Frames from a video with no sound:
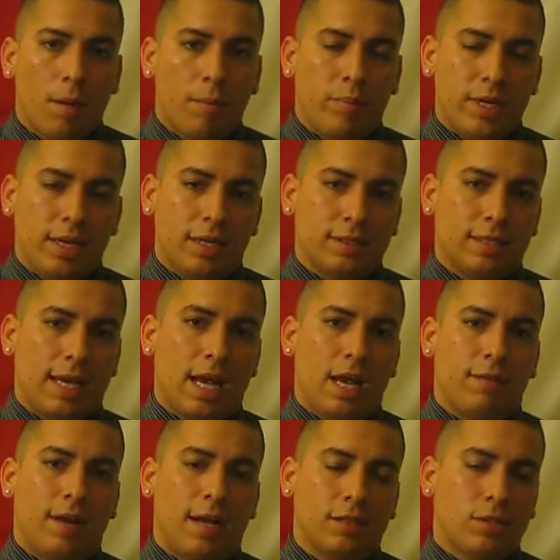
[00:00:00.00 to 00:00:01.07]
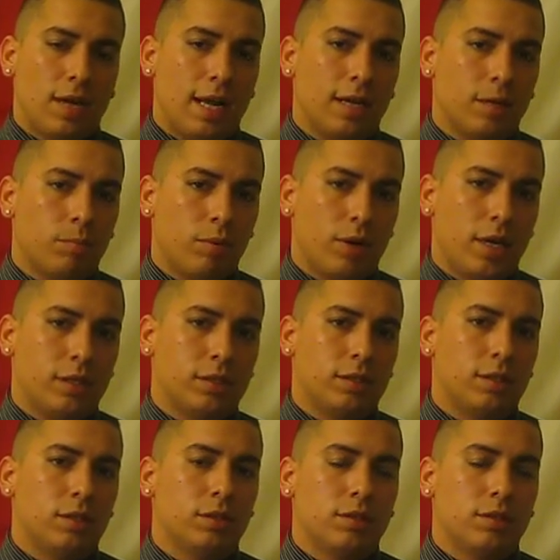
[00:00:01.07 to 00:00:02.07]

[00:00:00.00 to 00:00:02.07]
psi of hydraulic pressure